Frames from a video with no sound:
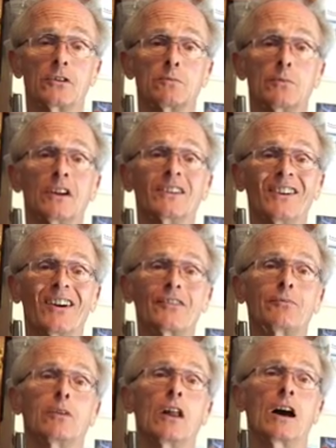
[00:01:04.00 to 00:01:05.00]
these big
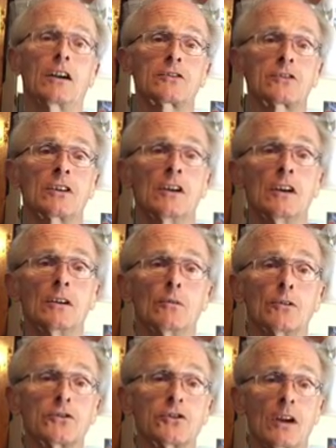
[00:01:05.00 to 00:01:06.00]
knife blocks
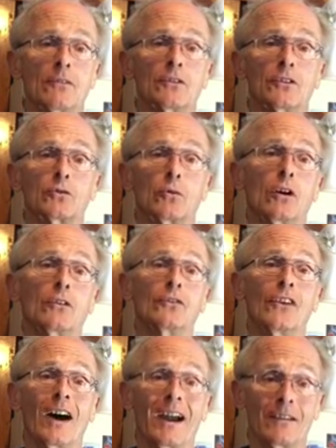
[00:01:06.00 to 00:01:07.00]
with 7 to
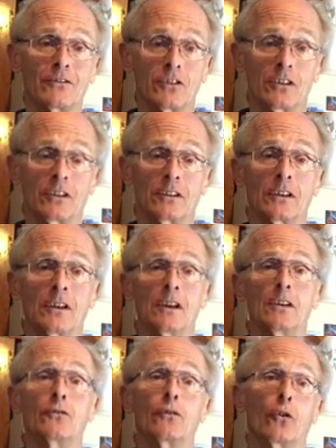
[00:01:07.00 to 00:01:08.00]
12 knives in it
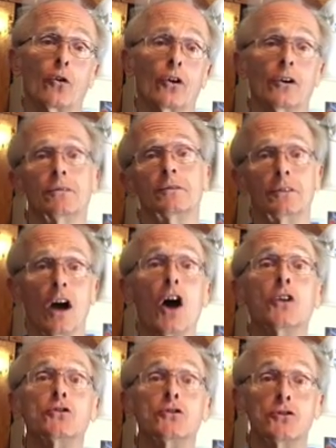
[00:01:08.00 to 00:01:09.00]
for
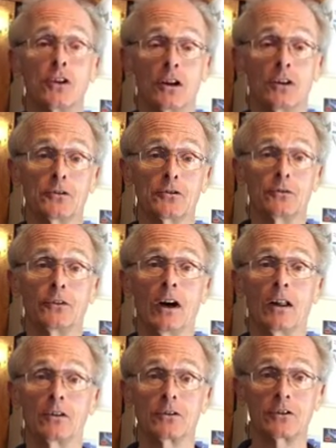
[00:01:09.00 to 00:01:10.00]
hundreds and hundreds of
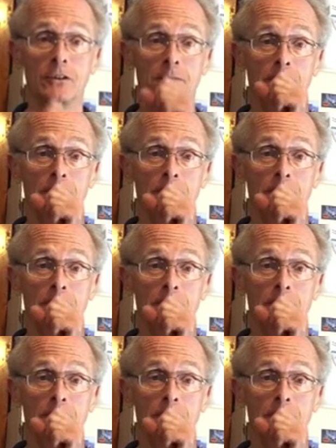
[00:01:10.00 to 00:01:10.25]
dollars.